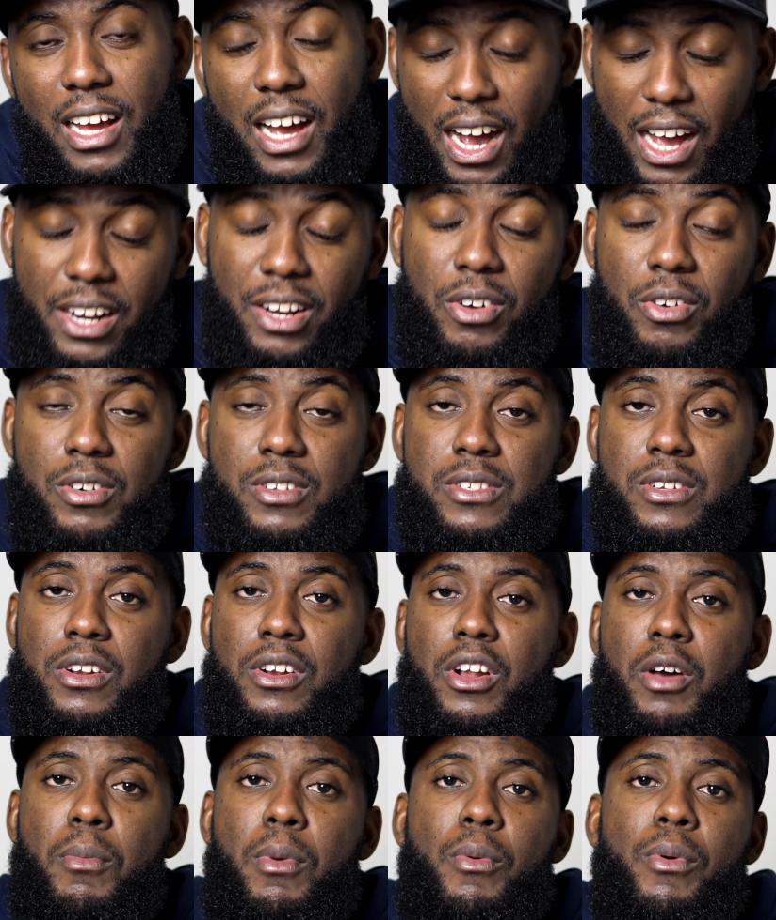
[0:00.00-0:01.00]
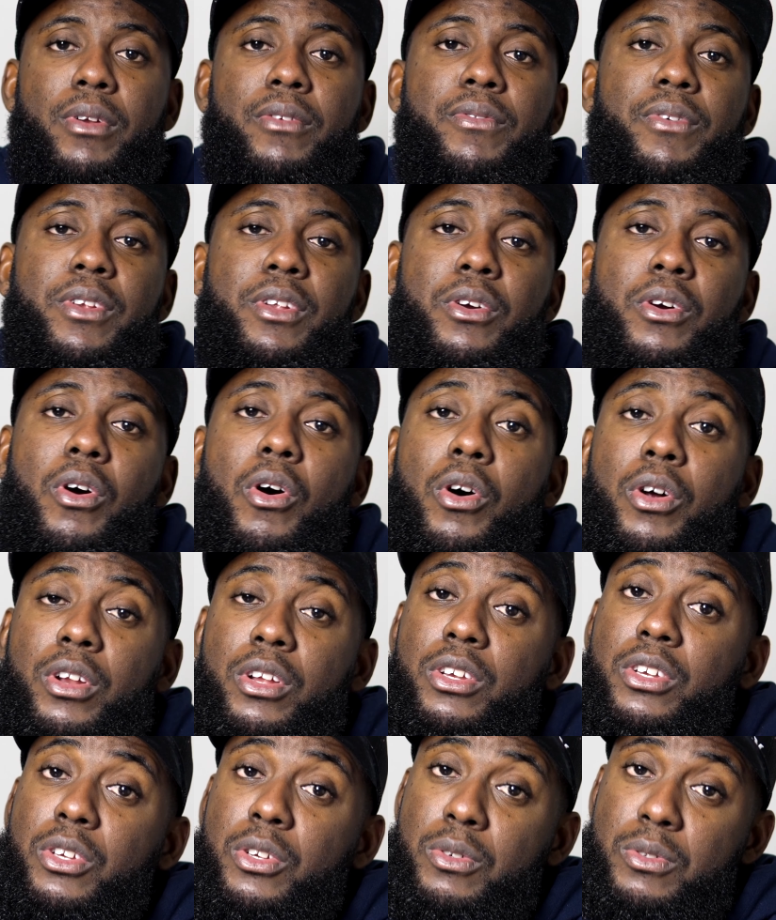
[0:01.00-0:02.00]
And also the number one video on
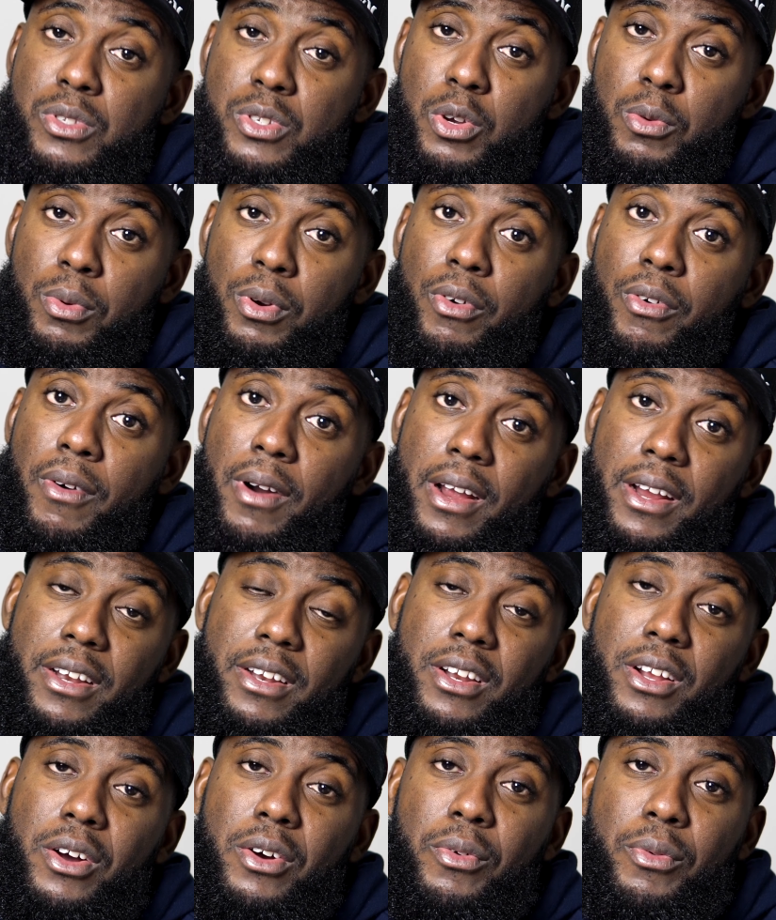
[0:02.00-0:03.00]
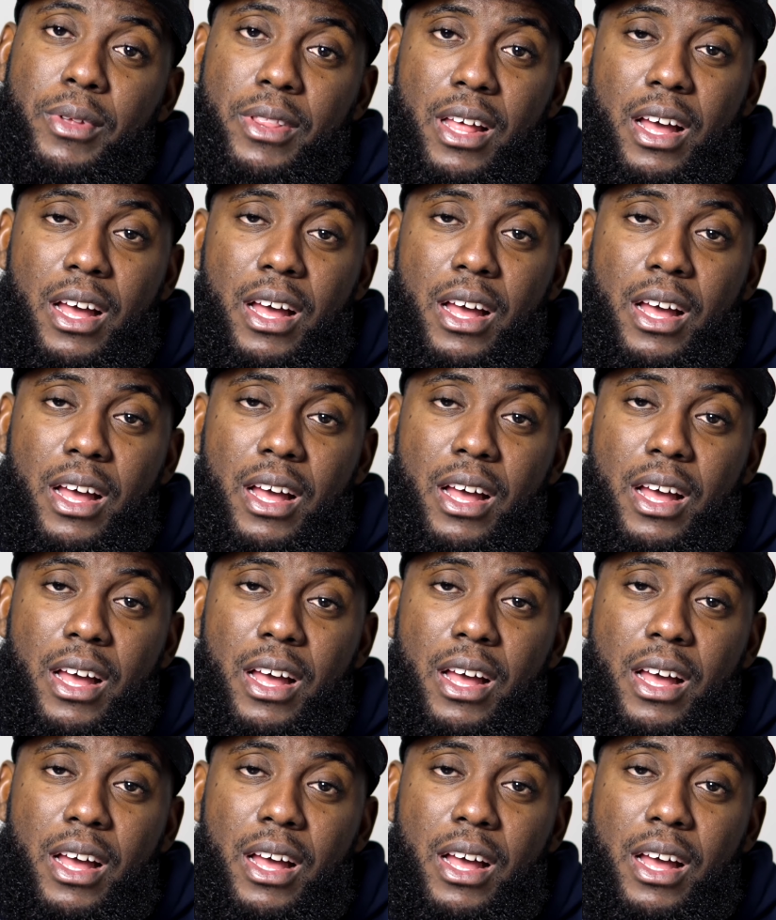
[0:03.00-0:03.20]
YouTube right now.